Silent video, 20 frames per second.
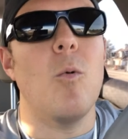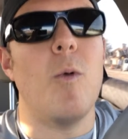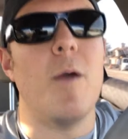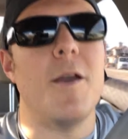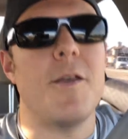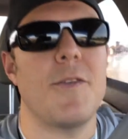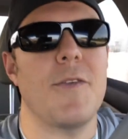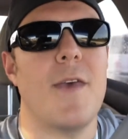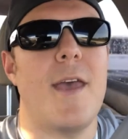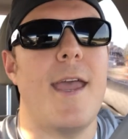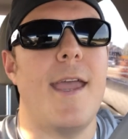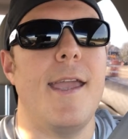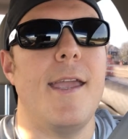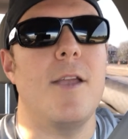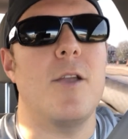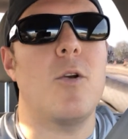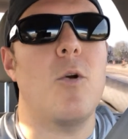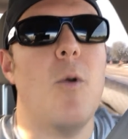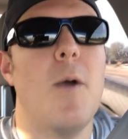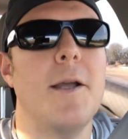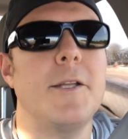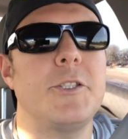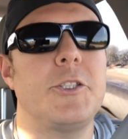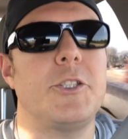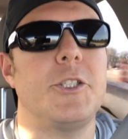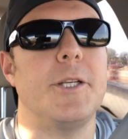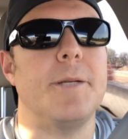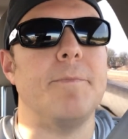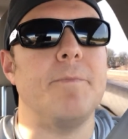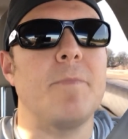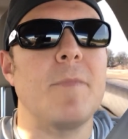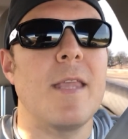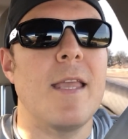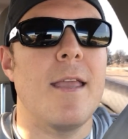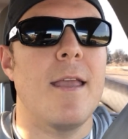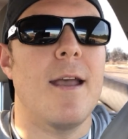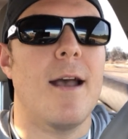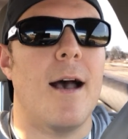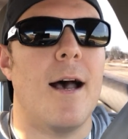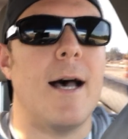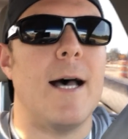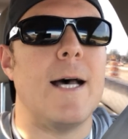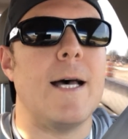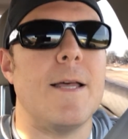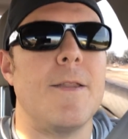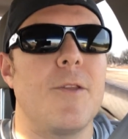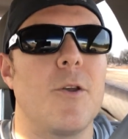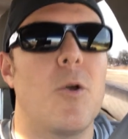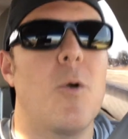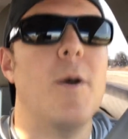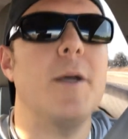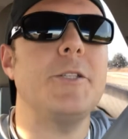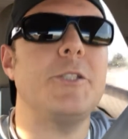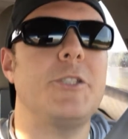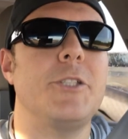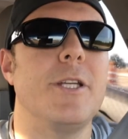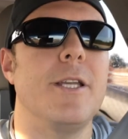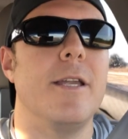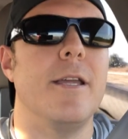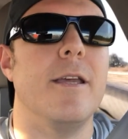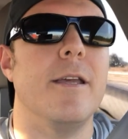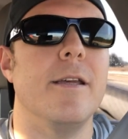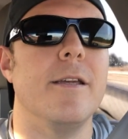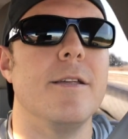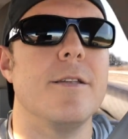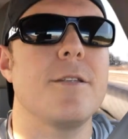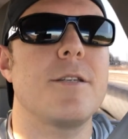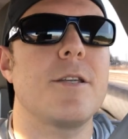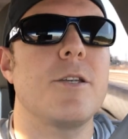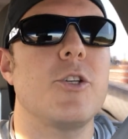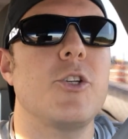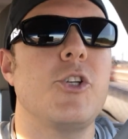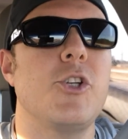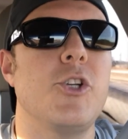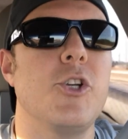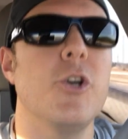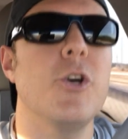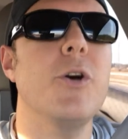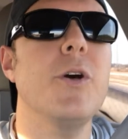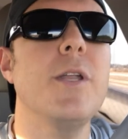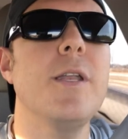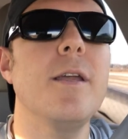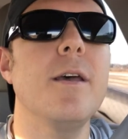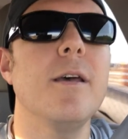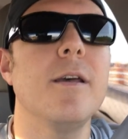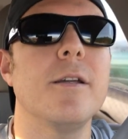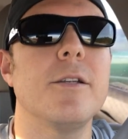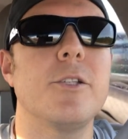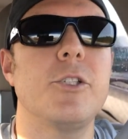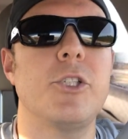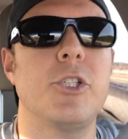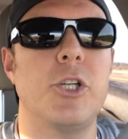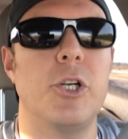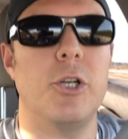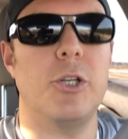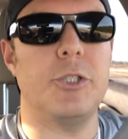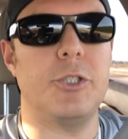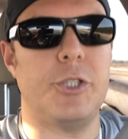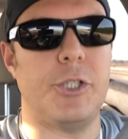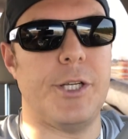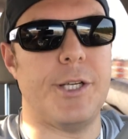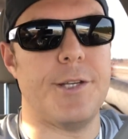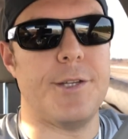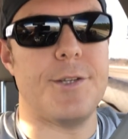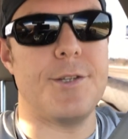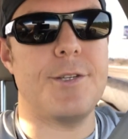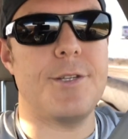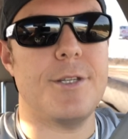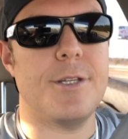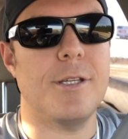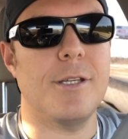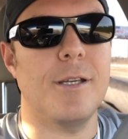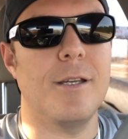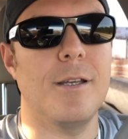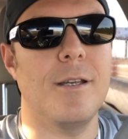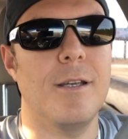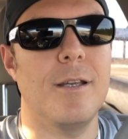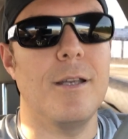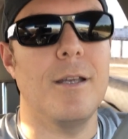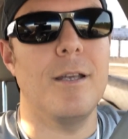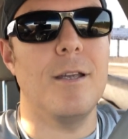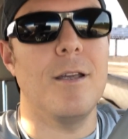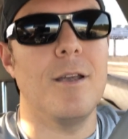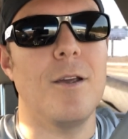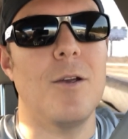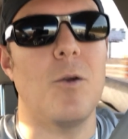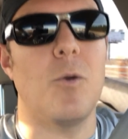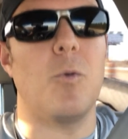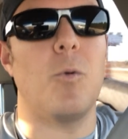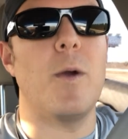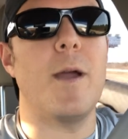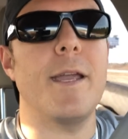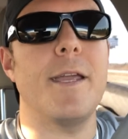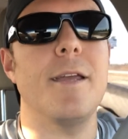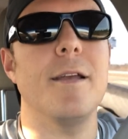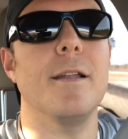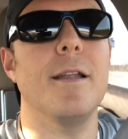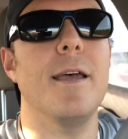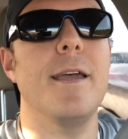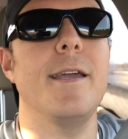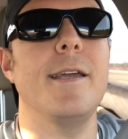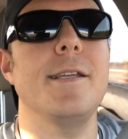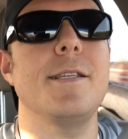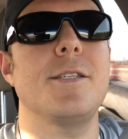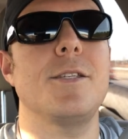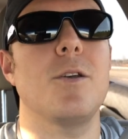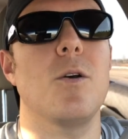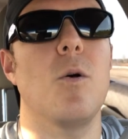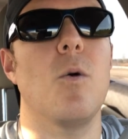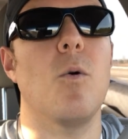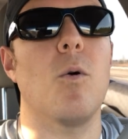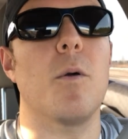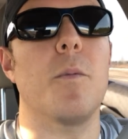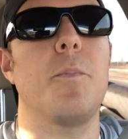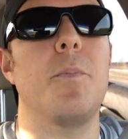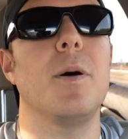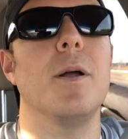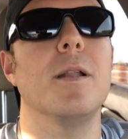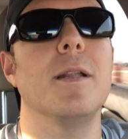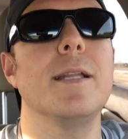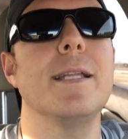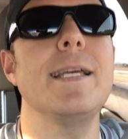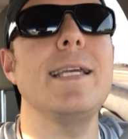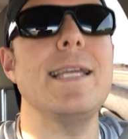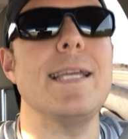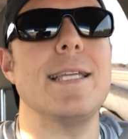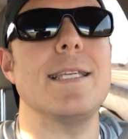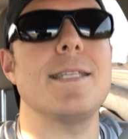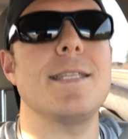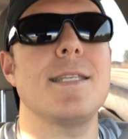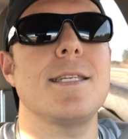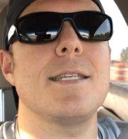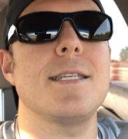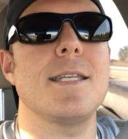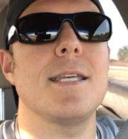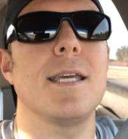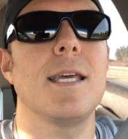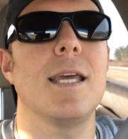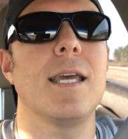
with a question. The question is, should churches regulate or police